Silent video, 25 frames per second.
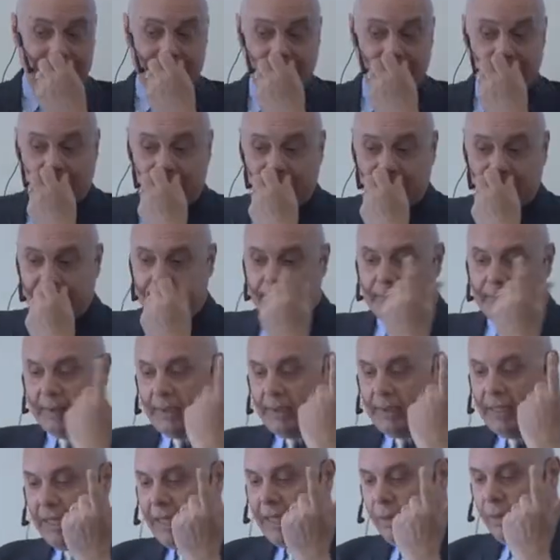So
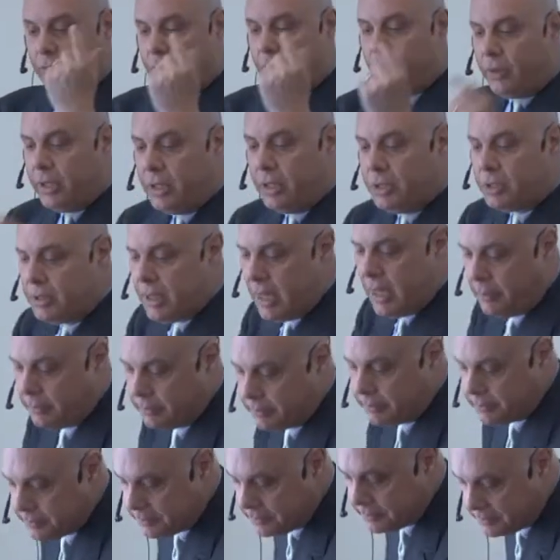how to reach
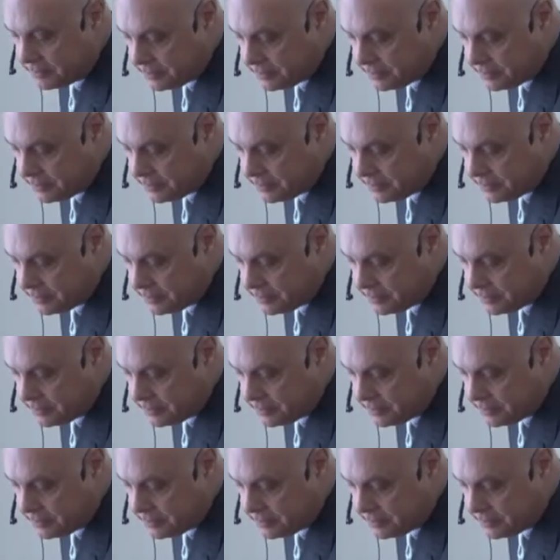them?